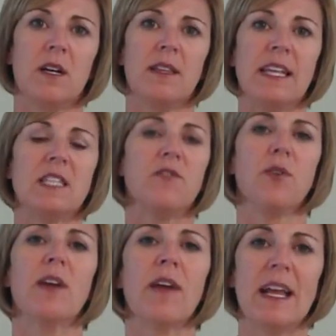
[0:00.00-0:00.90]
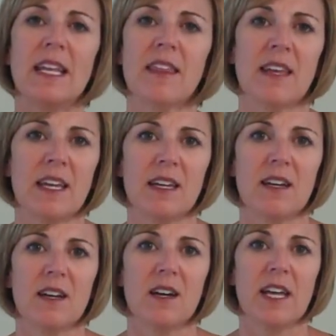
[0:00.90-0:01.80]
Ladies, if you hear anything,
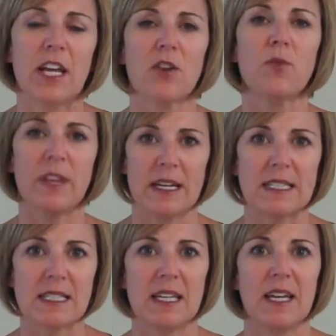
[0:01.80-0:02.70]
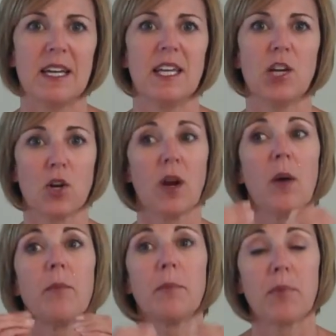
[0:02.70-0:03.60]
hear this.
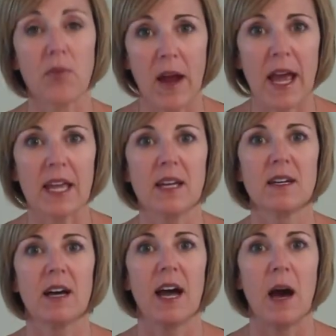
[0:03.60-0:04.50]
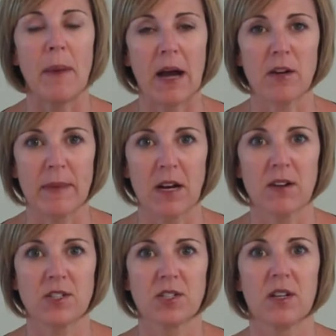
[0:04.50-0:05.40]
Pray about your
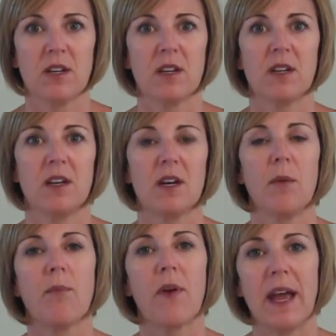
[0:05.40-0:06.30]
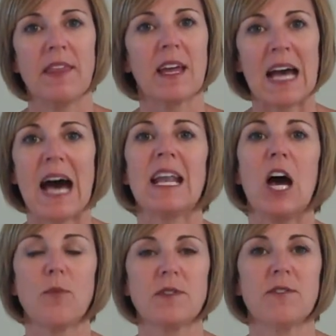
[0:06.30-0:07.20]
marriage. Pray that God
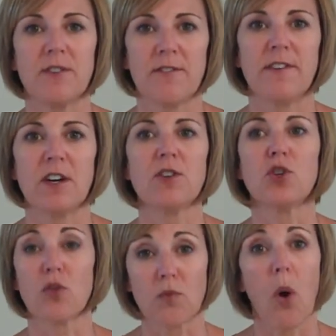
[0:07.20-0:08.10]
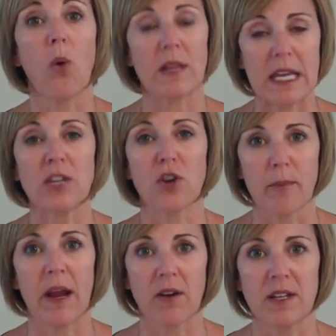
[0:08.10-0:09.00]
helps you fulfill your role in your
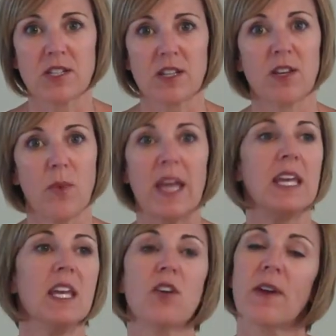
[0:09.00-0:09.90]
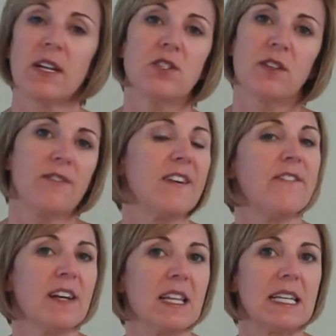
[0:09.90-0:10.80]
marriage the way He created you to
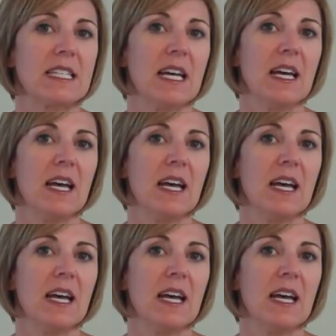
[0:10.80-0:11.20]
fulfill it.